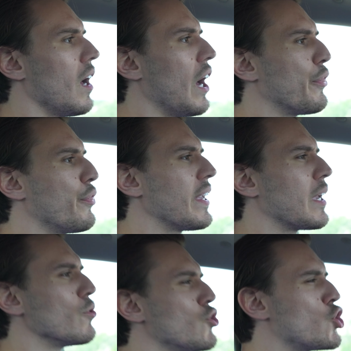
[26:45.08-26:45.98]
I
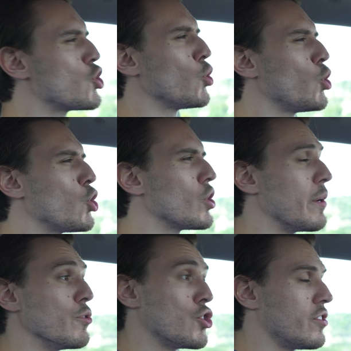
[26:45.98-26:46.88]
think it was George,
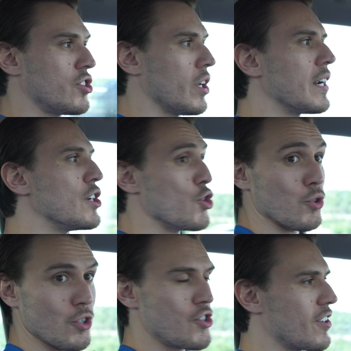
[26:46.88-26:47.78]
it was certainly
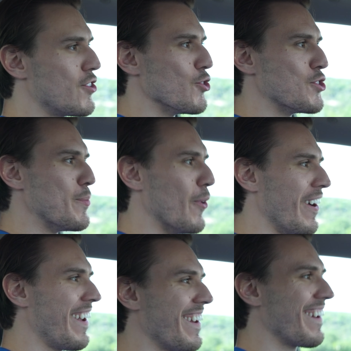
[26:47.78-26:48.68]
George, Georgie
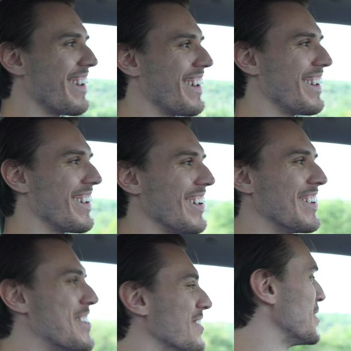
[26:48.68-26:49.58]
boy, good
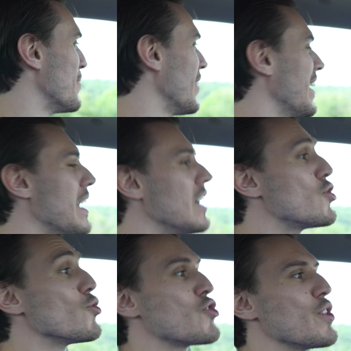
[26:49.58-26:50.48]
old Georgie boy,
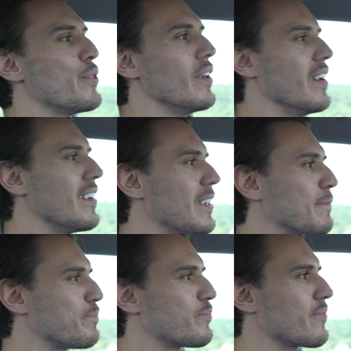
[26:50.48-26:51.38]
George the Third.
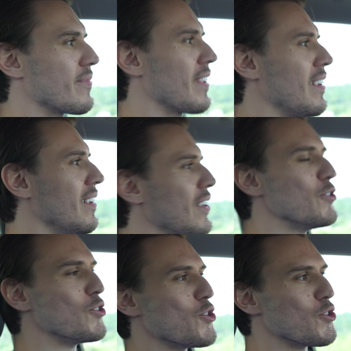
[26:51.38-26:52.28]

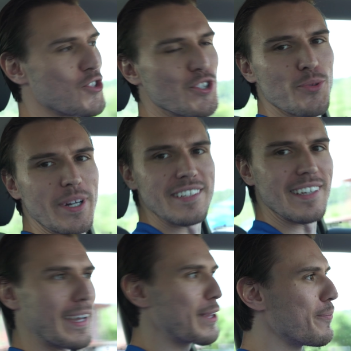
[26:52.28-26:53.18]
You're George the
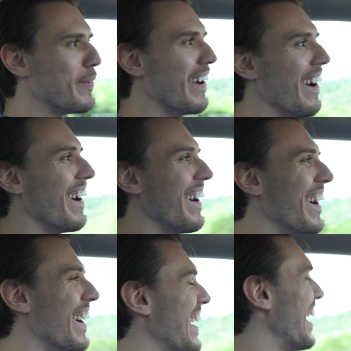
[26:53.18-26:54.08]
26th, but
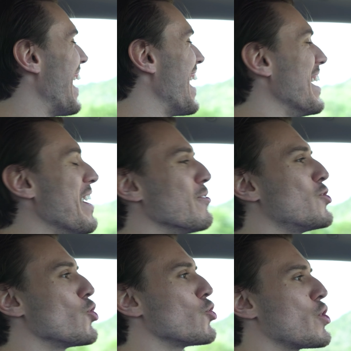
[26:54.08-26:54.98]
uh, it
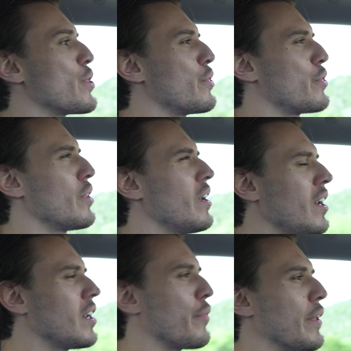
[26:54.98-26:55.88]
was George the
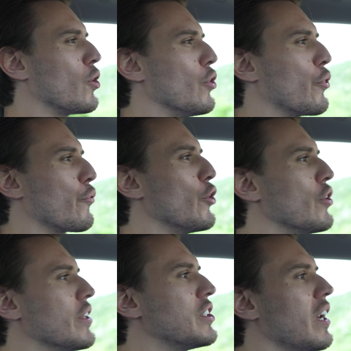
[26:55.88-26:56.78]
Third, I think, on the
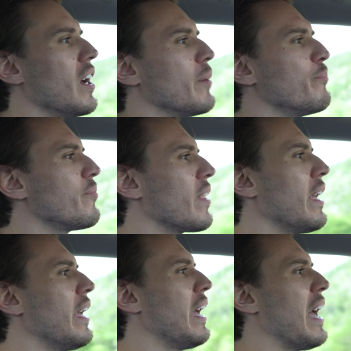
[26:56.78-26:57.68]
throne at the
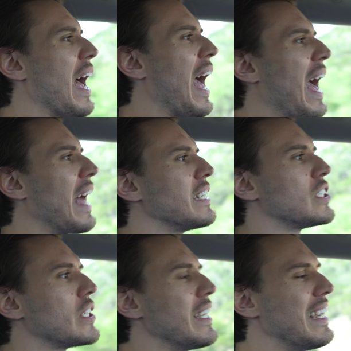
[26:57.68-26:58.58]
time,
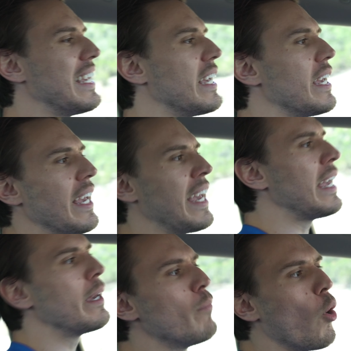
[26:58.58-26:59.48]
and
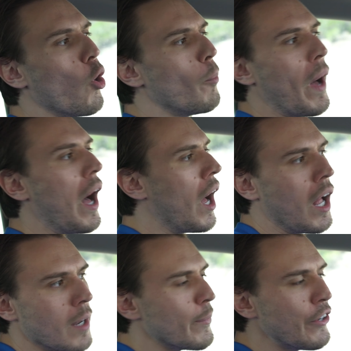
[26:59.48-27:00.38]
him or
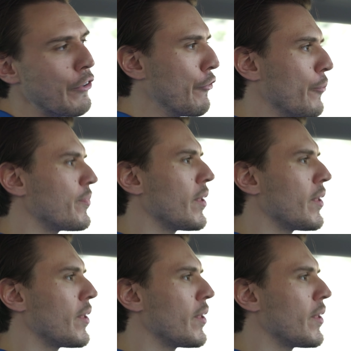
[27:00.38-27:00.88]
Parliament